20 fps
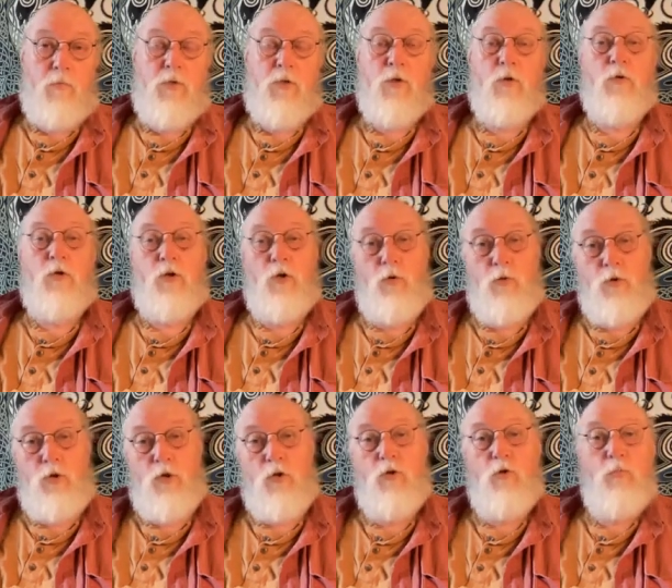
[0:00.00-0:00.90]
So
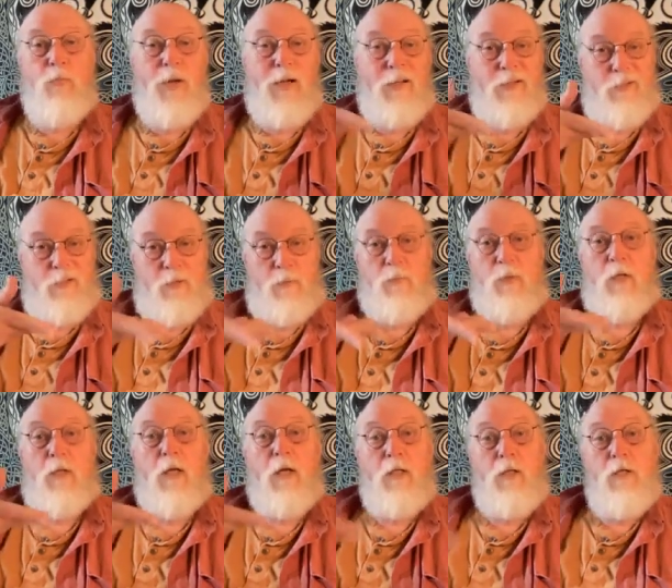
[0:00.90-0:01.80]
YouTube and
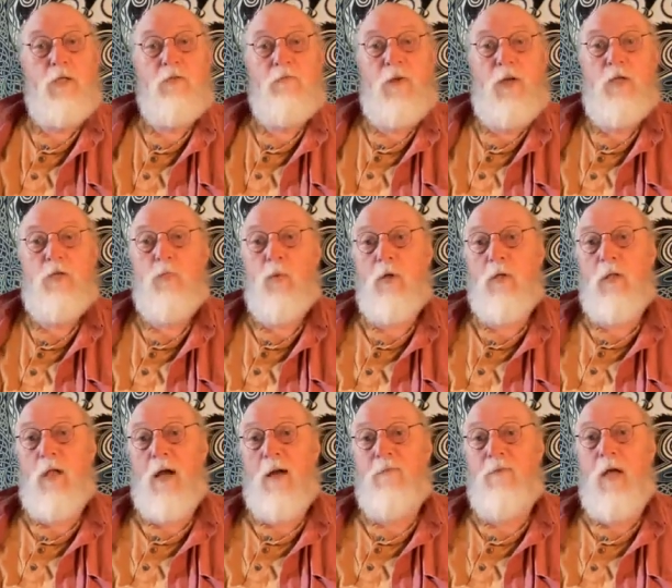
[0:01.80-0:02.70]
something like this, Facebook
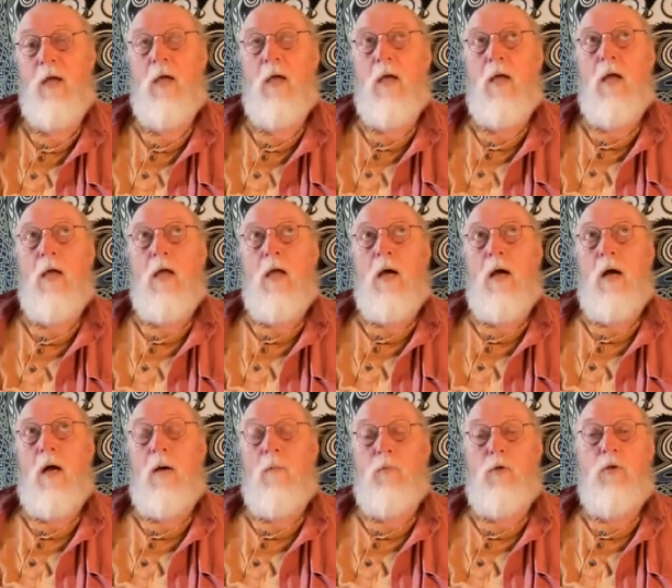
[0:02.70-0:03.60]
Live.
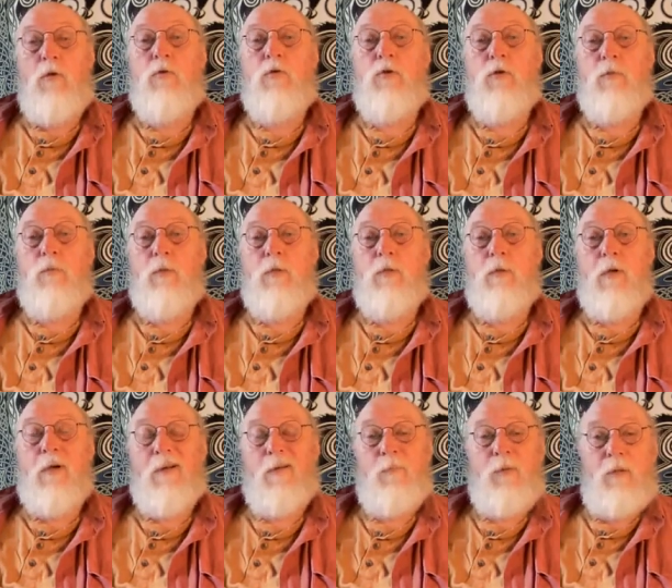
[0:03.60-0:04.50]
YouTube,
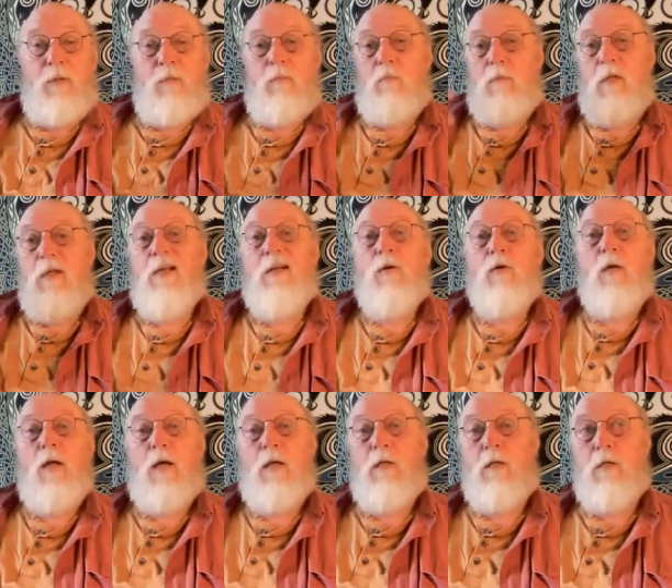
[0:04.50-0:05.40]
I mean, the
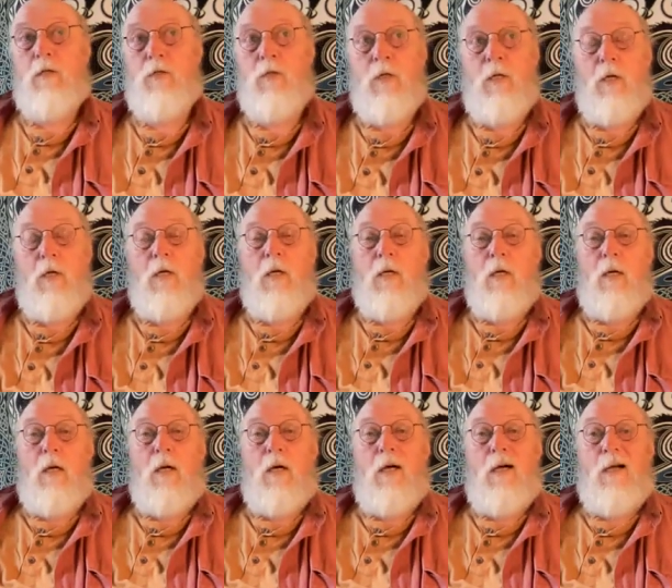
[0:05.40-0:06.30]
internet is
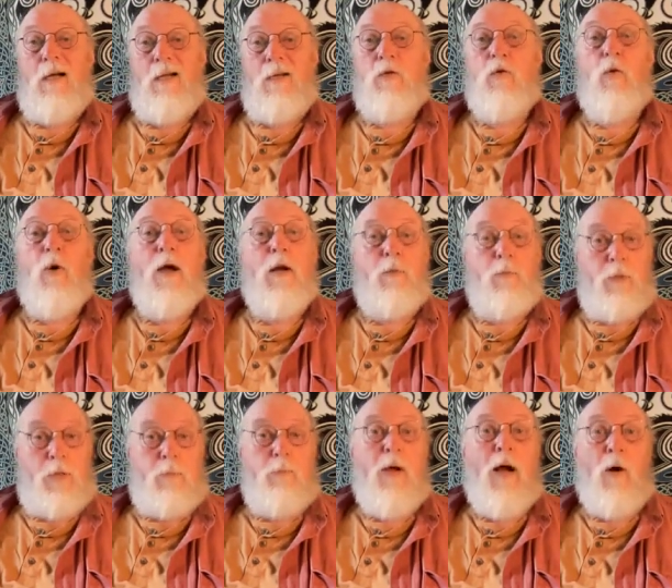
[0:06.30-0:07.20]

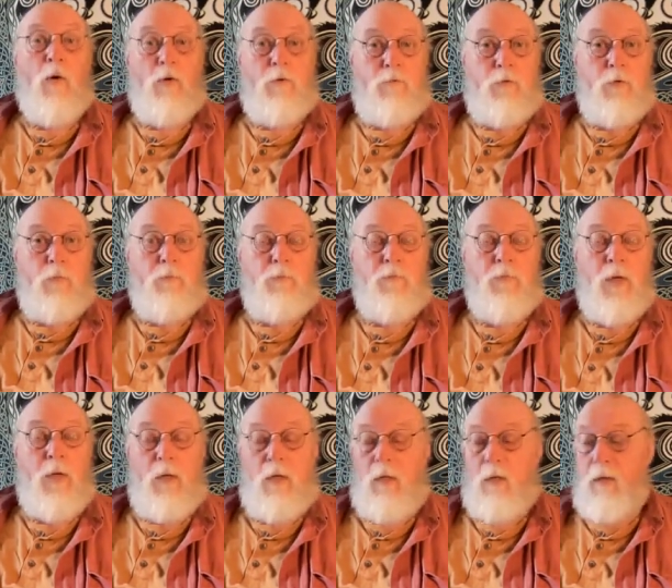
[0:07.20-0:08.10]
incredibly powerful
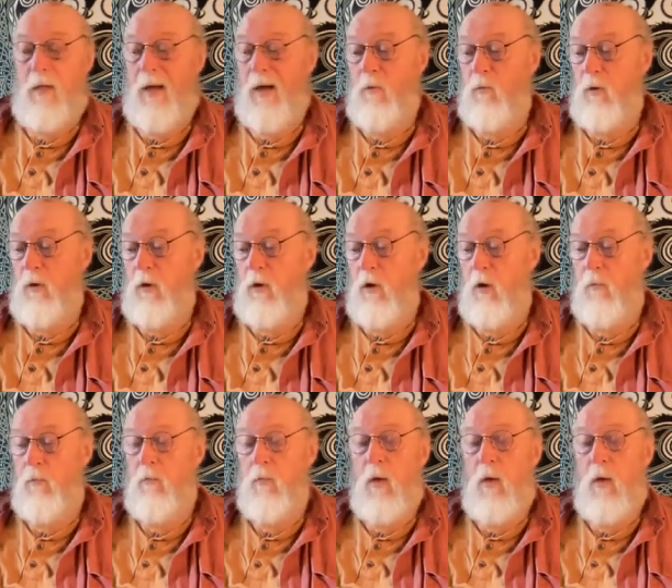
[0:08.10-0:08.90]
in that regard.